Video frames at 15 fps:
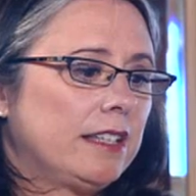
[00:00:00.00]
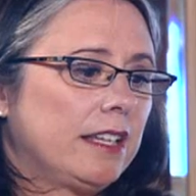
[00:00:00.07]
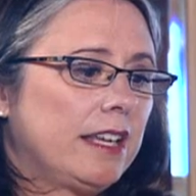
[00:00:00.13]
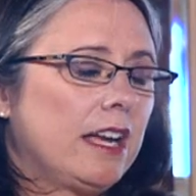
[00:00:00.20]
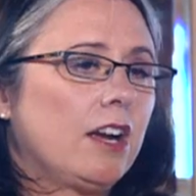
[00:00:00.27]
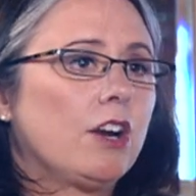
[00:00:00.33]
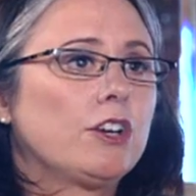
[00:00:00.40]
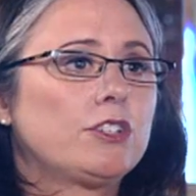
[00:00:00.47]
the
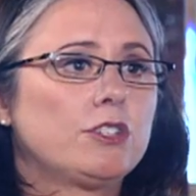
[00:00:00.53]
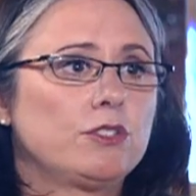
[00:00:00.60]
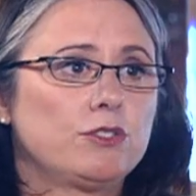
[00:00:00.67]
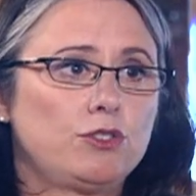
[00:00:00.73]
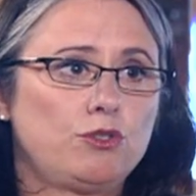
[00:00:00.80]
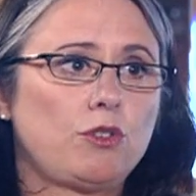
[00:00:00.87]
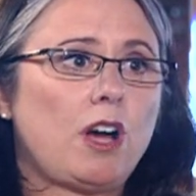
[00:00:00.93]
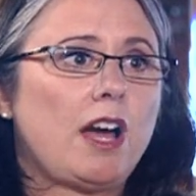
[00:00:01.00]

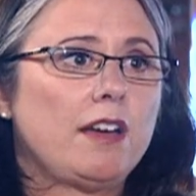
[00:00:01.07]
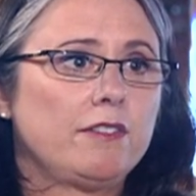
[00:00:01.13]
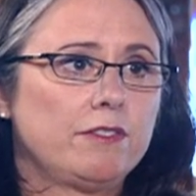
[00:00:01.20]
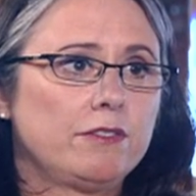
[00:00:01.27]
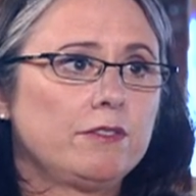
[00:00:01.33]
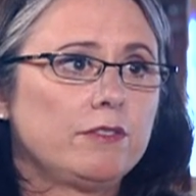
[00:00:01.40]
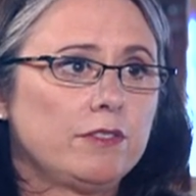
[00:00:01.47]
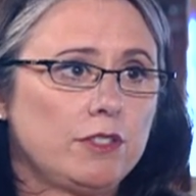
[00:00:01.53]
characters drive
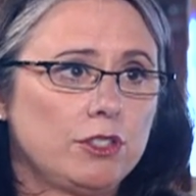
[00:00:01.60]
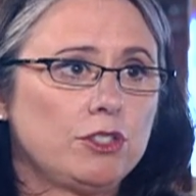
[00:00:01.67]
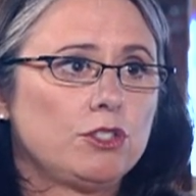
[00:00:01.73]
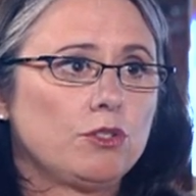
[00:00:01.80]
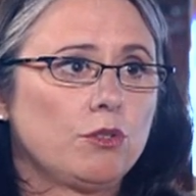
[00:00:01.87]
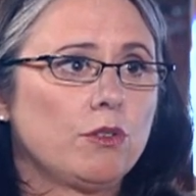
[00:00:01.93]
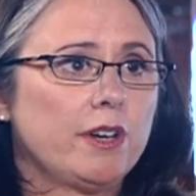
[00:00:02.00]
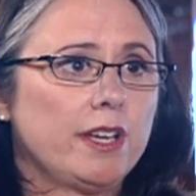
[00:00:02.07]
the
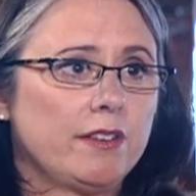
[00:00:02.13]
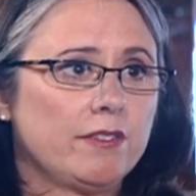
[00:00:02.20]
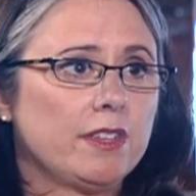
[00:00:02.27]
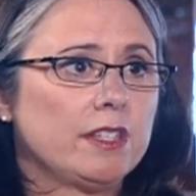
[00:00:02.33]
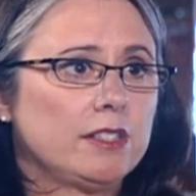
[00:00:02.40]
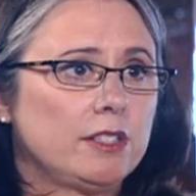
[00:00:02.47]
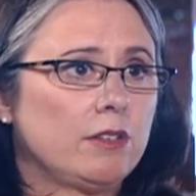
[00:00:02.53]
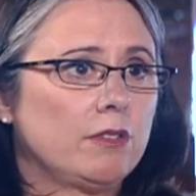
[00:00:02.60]
story of this,